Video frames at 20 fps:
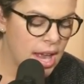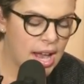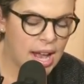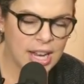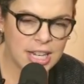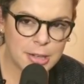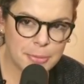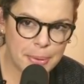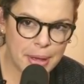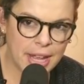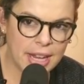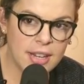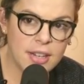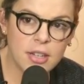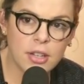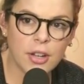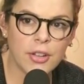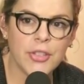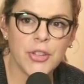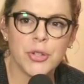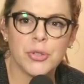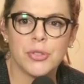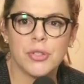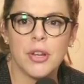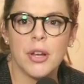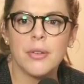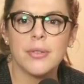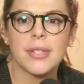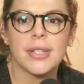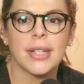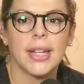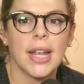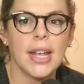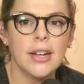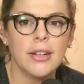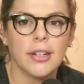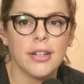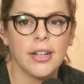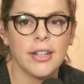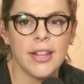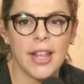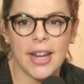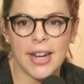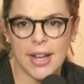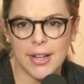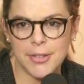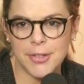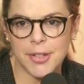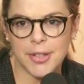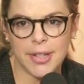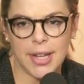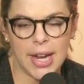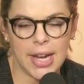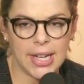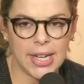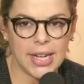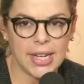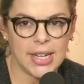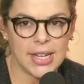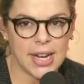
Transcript: I depend on those notes later and that underlining.